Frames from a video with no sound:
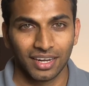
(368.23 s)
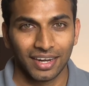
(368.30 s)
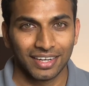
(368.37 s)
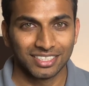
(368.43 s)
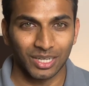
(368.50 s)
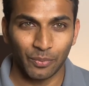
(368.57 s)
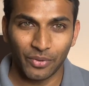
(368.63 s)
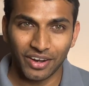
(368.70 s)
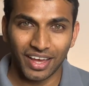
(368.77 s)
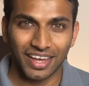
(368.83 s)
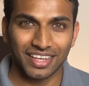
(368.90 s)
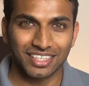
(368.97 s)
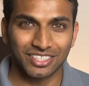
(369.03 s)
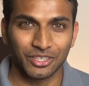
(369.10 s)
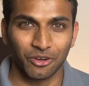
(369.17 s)

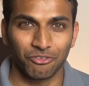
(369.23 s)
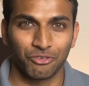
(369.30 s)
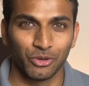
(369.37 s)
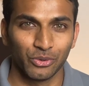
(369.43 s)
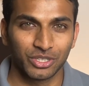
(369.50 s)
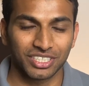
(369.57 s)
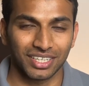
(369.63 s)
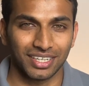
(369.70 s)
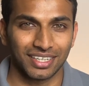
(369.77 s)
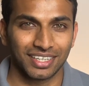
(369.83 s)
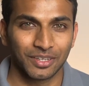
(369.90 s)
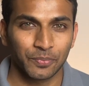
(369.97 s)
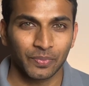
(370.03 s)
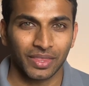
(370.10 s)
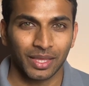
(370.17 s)
jeopardize your future
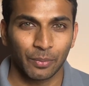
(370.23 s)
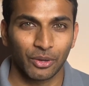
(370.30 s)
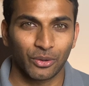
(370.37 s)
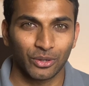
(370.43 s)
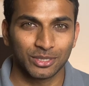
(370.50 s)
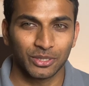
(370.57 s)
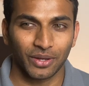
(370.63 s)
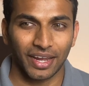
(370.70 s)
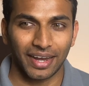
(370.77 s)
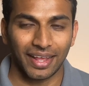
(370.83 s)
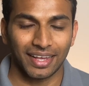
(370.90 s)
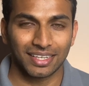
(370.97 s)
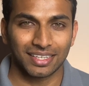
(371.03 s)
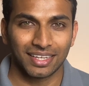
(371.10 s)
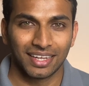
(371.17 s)
because you're
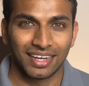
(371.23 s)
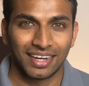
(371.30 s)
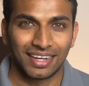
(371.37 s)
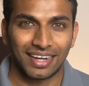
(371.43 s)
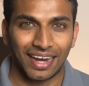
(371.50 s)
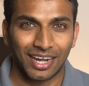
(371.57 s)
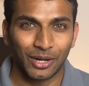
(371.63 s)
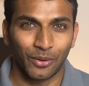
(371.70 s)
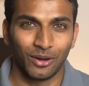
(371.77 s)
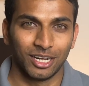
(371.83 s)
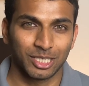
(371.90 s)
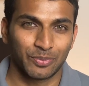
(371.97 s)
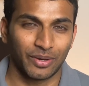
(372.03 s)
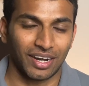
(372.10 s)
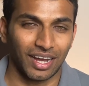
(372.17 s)
getting
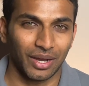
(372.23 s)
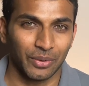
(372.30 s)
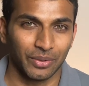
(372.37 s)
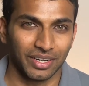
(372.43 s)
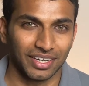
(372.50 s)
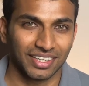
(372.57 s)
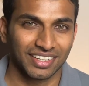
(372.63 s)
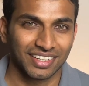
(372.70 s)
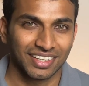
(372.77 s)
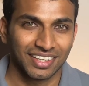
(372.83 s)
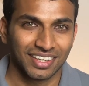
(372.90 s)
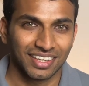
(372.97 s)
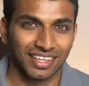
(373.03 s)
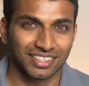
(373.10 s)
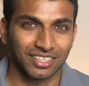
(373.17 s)
$10 per hour
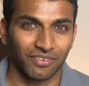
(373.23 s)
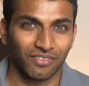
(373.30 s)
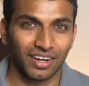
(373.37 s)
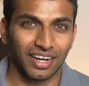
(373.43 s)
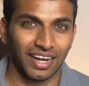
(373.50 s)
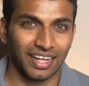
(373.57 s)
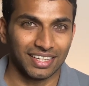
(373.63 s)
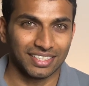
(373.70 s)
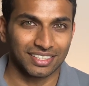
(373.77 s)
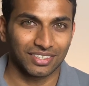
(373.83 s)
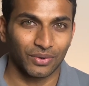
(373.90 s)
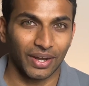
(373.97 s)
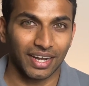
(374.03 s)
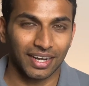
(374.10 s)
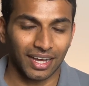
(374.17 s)
somewhere else
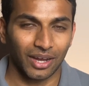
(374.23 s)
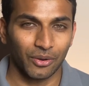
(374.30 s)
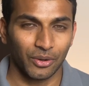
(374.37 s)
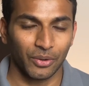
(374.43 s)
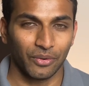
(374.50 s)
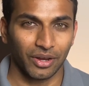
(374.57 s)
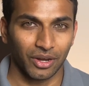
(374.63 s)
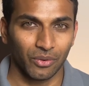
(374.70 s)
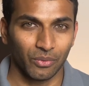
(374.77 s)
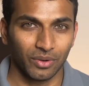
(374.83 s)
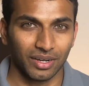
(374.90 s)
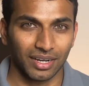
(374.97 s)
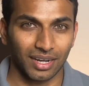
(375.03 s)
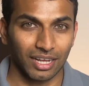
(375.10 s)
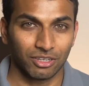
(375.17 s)
right now during your
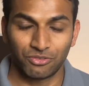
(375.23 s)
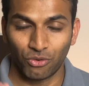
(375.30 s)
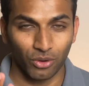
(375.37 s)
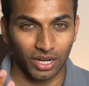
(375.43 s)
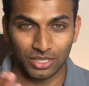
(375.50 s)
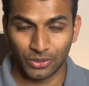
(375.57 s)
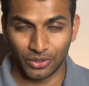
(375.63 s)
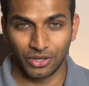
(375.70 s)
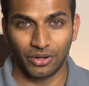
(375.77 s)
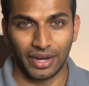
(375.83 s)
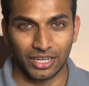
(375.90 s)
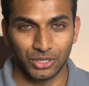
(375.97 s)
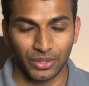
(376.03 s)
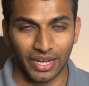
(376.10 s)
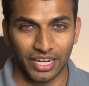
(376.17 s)
work. Like, focus on your
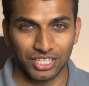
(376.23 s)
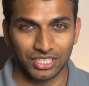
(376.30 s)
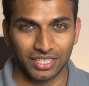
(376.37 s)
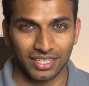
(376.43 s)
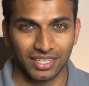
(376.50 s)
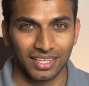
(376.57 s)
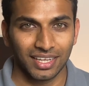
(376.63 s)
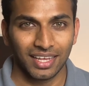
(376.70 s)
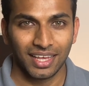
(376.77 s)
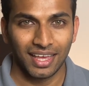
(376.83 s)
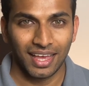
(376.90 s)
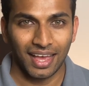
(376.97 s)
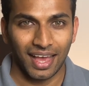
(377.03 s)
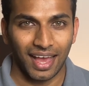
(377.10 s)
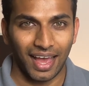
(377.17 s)
education
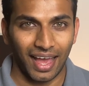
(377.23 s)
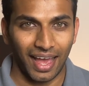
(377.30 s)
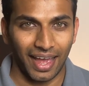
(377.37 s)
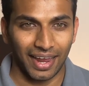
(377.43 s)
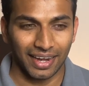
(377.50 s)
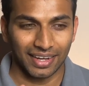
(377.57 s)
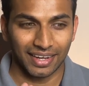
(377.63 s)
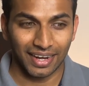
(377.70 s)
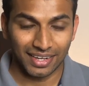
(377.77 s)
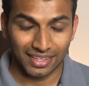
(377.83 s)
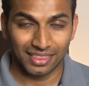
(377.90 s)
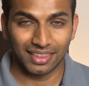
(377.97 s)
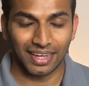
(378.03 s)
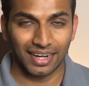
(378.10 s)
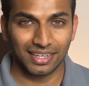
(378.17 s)
and get
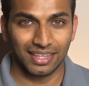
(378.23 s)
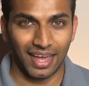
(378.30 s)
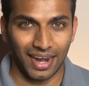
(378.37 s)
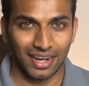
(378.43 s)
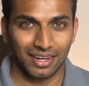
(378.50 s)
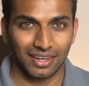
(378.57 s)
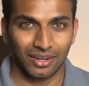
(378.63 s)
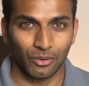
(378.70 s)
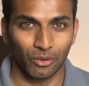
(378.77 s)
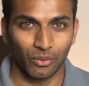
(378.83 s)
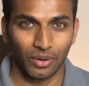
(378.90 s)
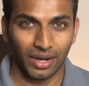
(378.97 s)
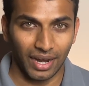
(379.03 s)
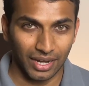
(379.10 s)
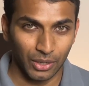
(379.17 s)
that done
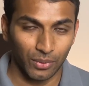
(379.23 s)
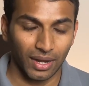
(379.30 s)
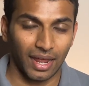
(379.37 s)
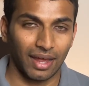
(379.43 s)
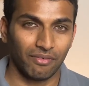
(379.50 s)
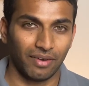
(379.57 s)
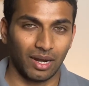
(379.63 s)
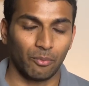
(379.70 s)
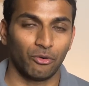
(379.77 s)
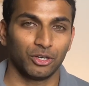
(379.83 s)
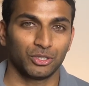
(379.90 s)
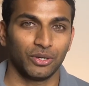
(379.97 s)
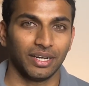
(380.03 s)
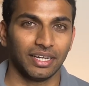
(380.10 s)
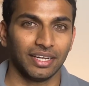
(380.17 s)
over, and you will have an
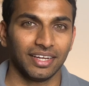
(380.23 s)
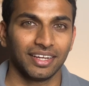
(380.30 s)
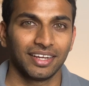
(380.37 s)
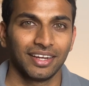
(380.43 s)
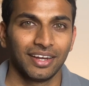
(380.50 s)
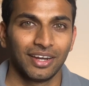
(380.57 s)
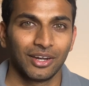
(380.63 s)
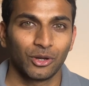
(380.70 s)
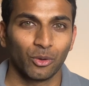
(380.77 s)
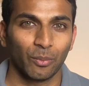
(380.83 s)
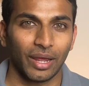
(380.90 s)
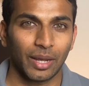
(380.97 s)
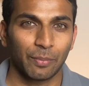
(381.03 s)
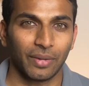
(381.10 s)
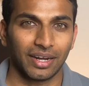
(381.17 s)
opportunity to
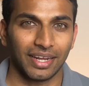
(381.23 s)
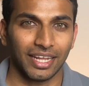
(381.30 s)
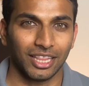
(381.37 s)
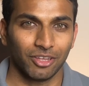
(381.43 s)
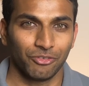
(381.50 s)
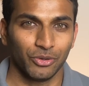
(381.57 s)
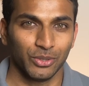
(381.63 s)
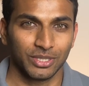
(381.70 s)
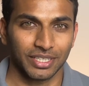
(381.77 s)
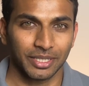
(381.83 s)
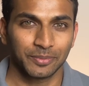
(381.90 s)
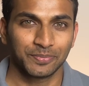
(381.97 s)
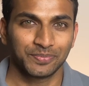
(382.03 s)
make money in the future.